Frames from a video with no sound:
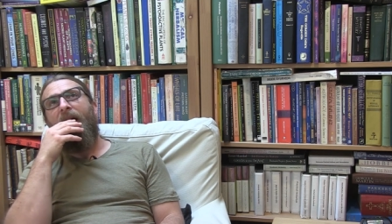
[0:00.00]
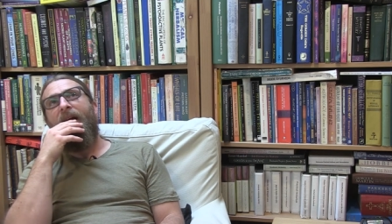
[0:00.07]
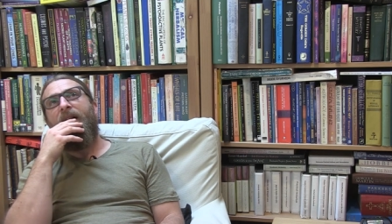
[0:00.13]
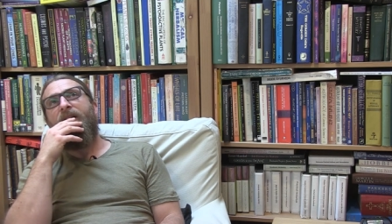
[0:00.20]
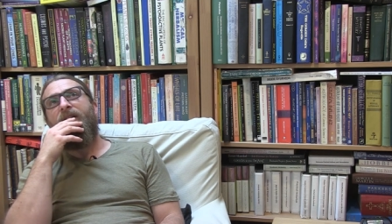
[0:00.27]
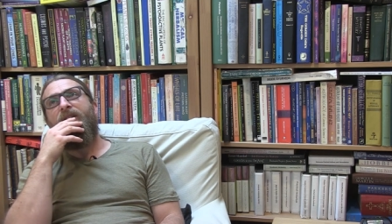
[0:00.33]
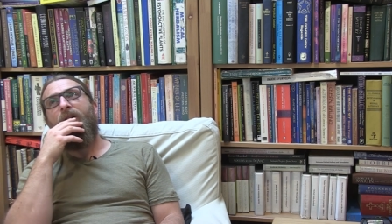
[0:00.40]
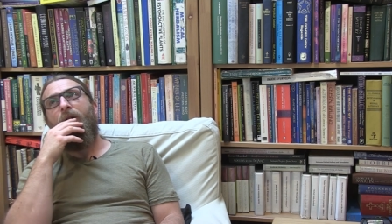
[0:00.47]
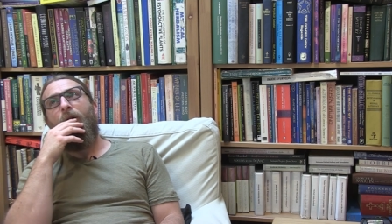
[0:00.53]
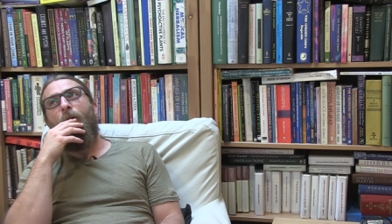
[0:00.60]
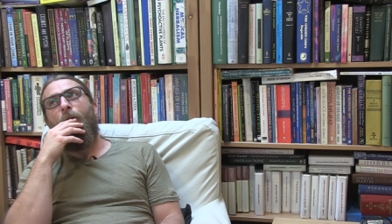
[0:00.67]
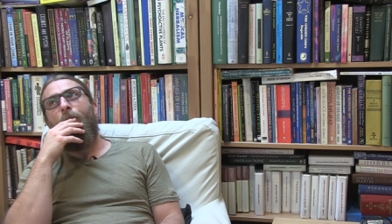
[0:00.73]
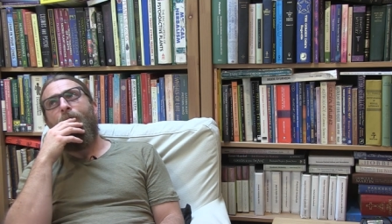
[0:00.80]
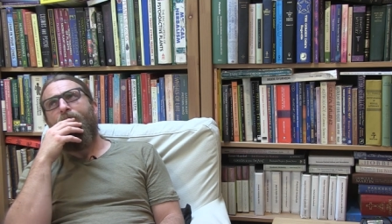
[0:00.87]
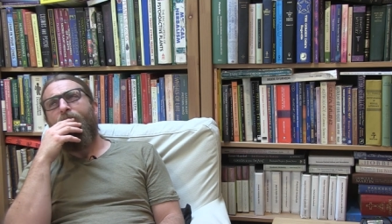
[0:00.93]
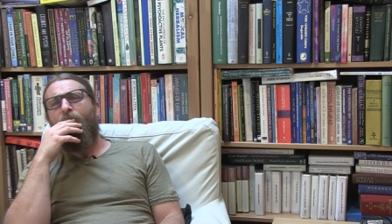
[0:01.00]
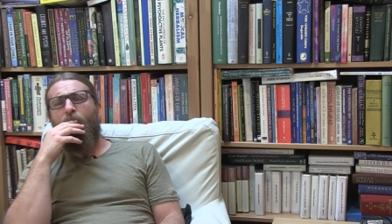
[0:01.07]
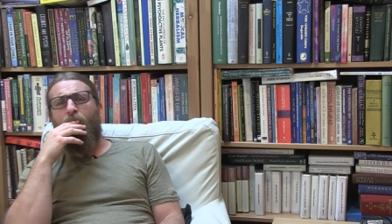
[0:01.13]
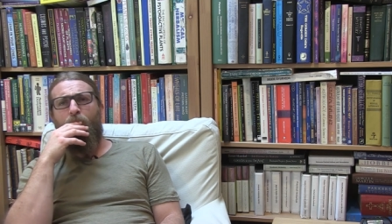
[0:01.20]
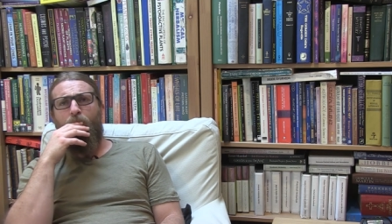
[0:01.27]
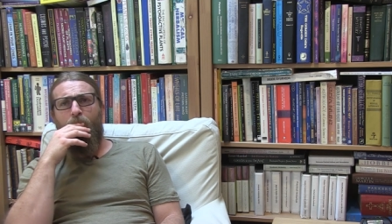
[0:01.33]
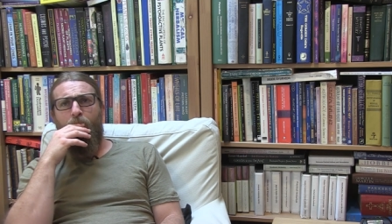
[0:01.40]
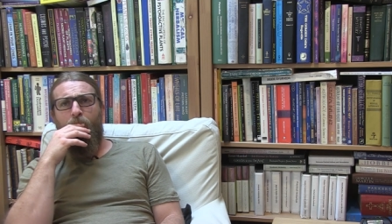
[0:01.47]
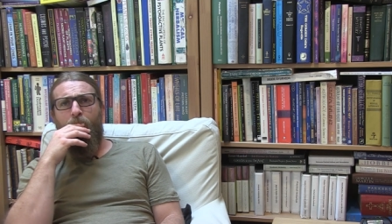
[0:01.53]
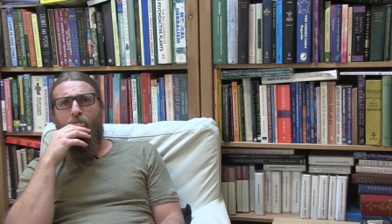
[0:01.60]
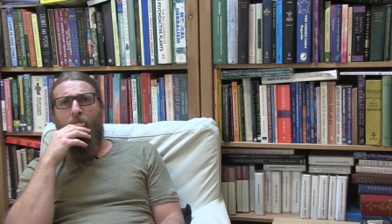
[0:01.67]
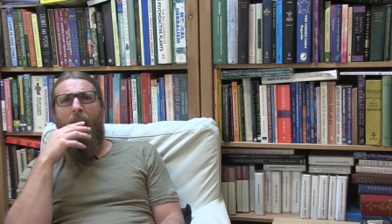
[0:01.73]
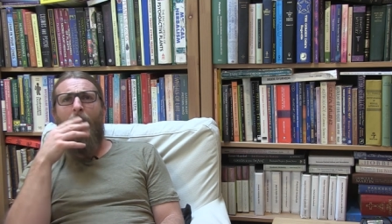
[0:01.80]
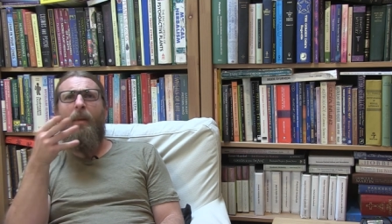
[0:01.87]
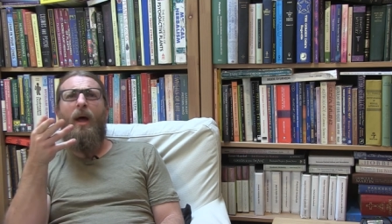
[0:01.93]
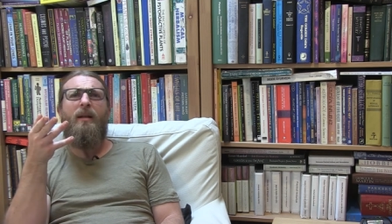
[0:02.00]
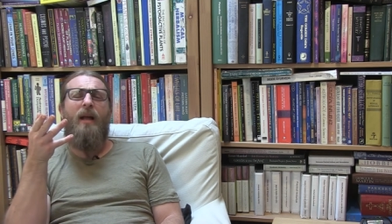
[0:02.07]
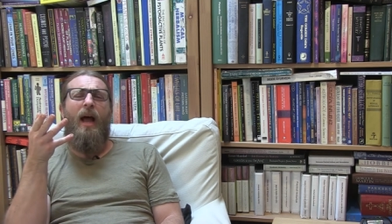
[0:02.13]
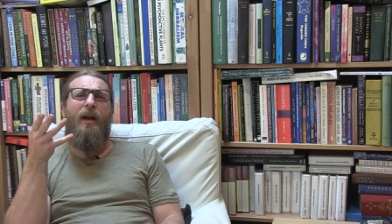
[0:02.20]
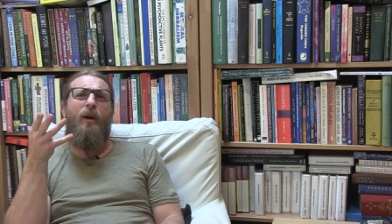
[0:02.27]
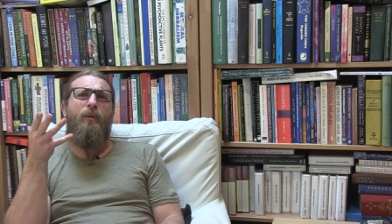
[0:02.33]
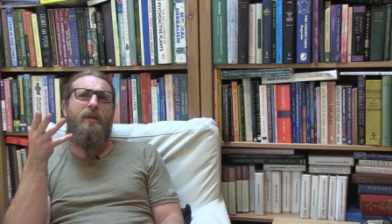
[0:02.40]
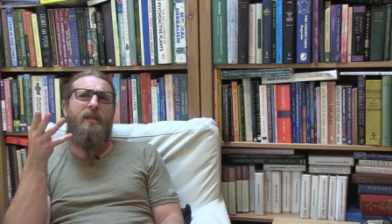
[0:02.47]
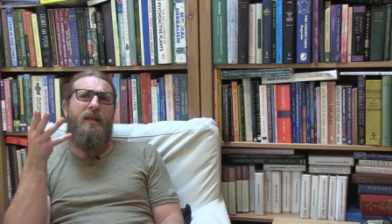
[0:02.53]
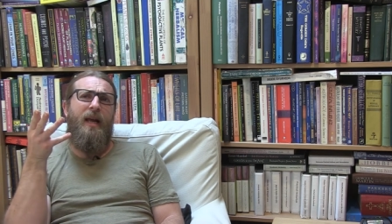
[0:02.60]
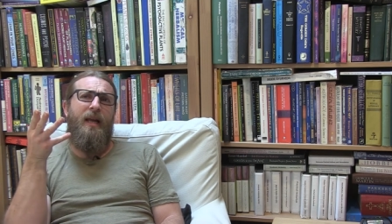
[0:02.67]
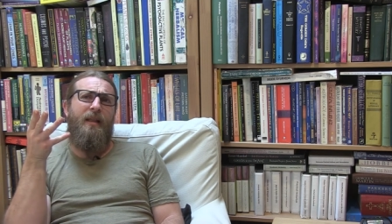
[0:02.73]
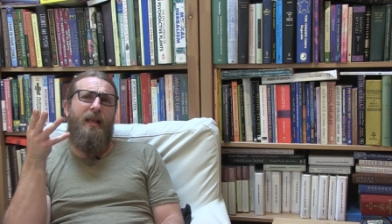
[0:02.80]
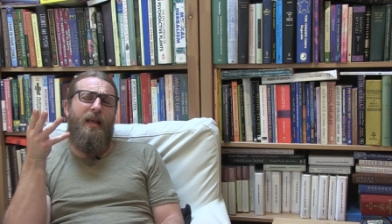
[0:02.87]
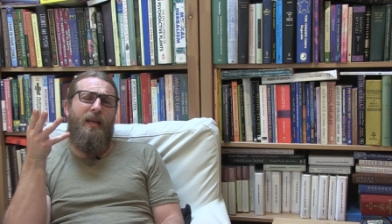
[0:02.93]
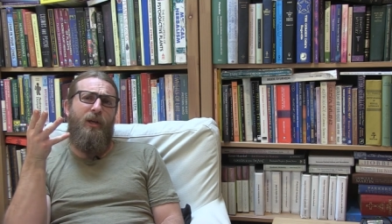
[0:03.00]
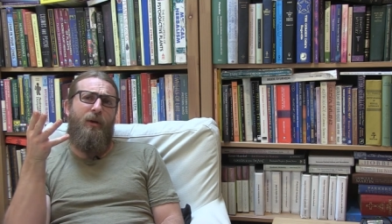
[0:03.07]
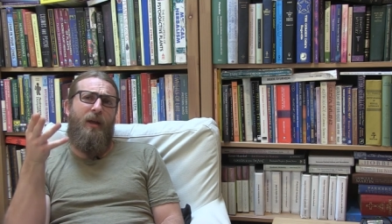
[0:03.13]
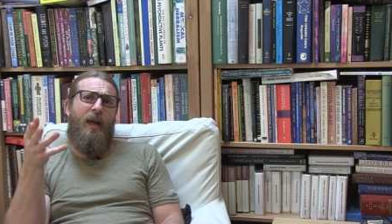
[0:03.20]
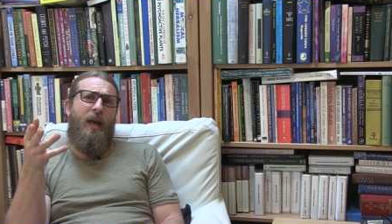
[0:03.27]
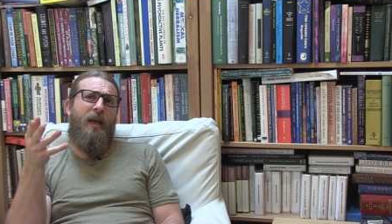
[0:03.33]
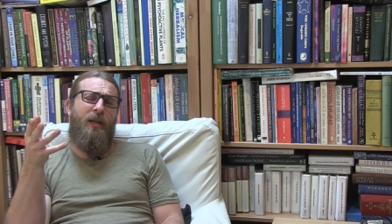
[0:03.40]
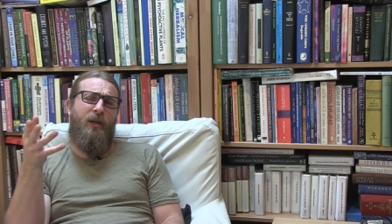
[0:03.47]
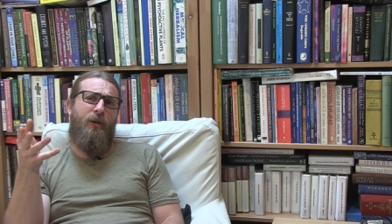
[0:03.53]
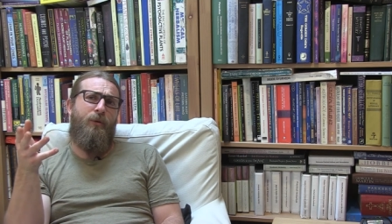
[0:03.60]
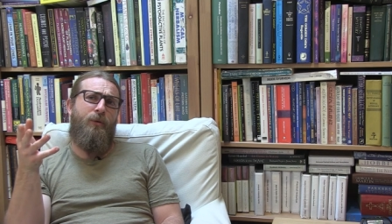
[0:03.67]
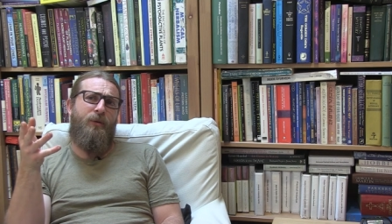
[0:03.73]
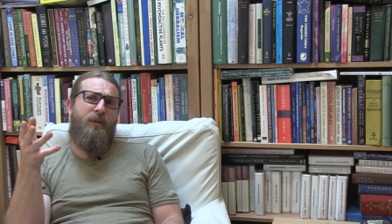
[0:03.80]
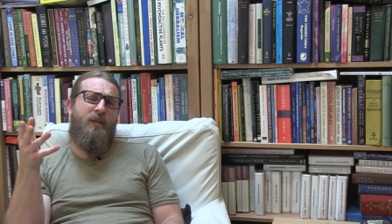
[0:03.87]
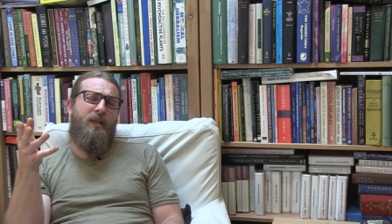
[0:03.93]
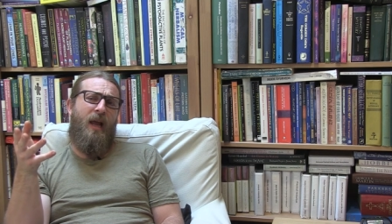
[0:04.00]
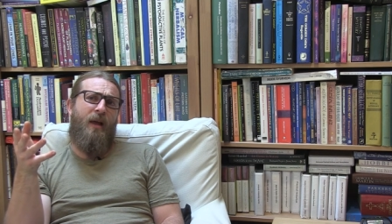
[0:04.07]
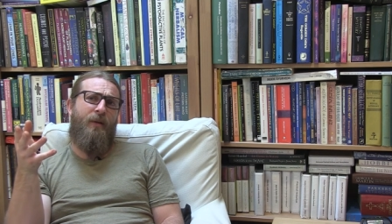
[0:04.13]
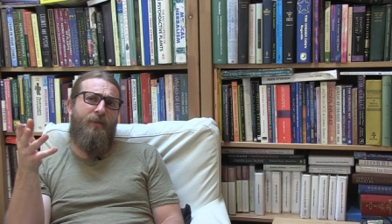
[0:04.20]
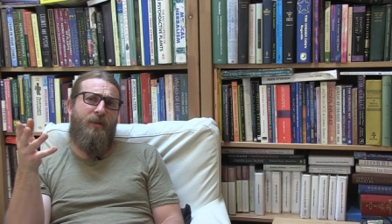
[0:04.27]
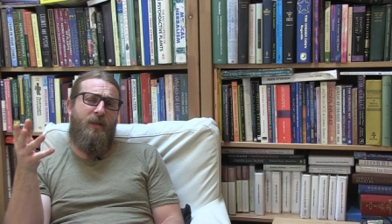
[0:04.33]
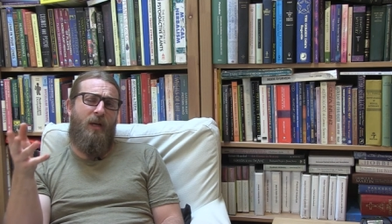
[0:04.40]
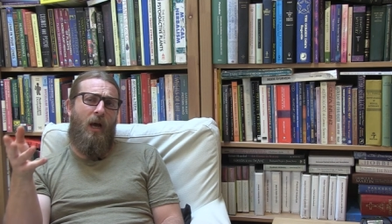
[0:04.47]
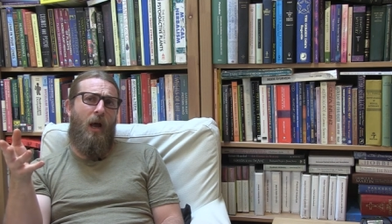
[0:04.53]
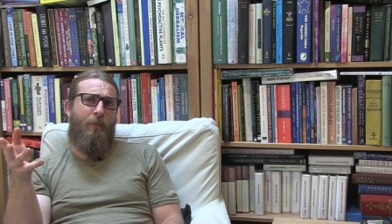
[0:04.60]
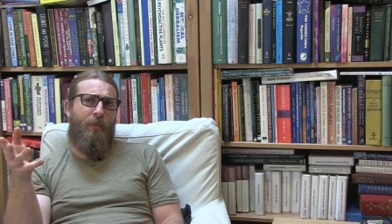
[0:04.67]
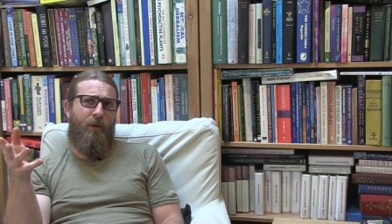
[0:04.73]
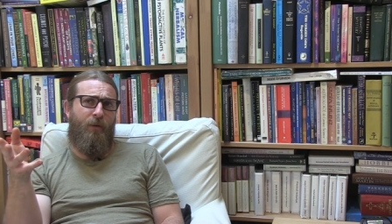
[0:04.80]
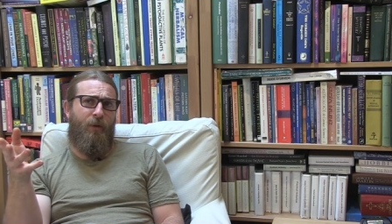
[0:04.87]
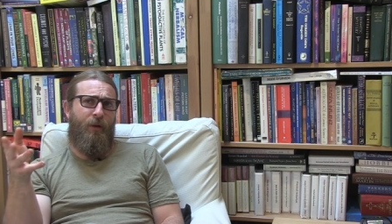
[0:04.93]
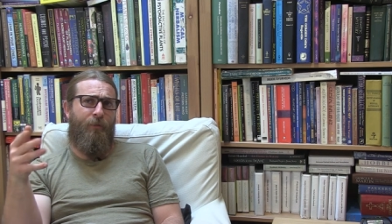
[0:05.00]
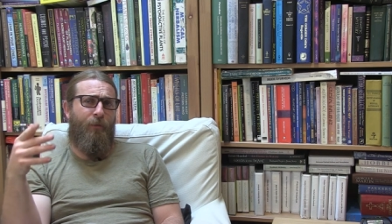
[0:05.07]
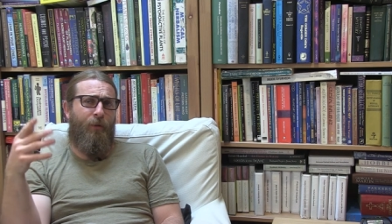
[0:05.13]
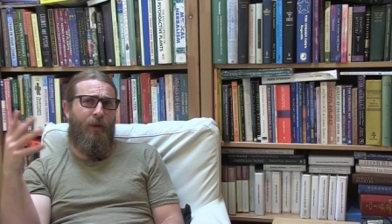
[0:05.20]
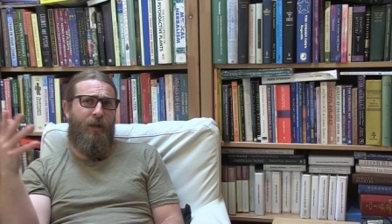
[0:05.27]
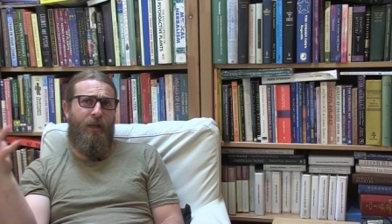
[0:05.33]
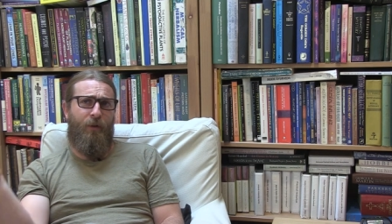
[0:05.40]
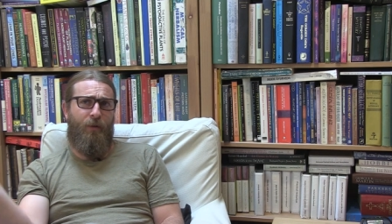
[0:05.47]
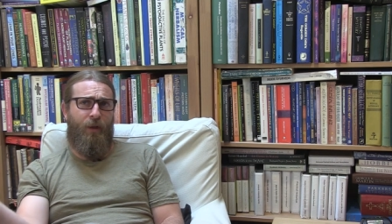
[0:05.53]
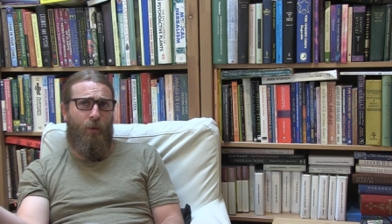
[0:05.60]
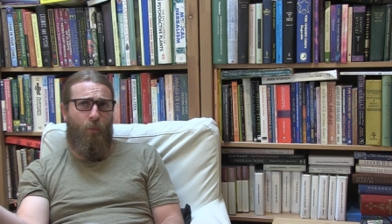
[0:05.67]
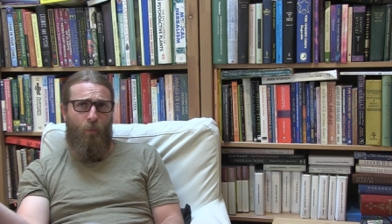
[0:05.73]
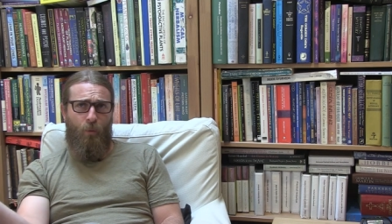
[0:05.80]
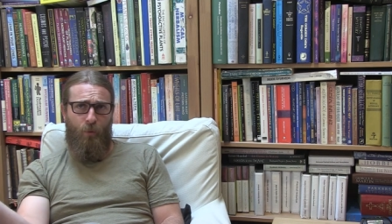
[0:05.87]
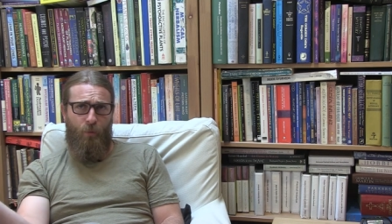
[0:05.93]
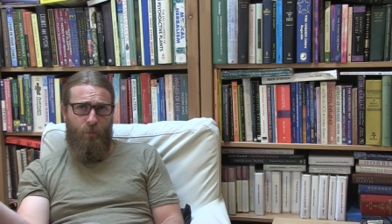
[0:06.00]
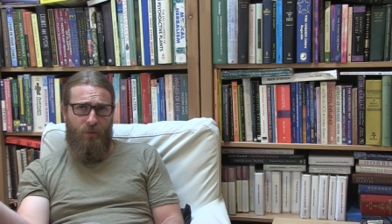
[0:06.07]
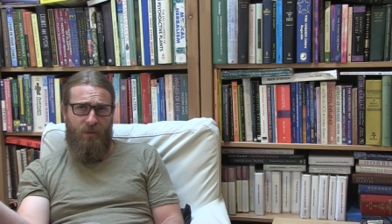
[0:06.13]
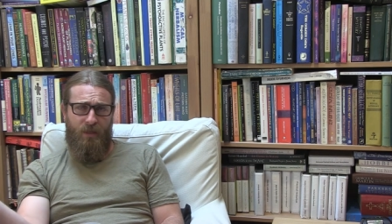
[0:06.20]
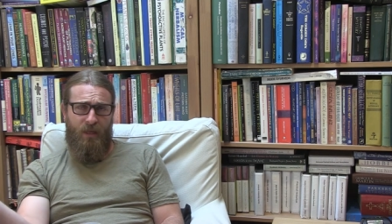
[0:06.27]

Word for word: And so I'm not, I don't say that you can't use salves topically for healing wounds.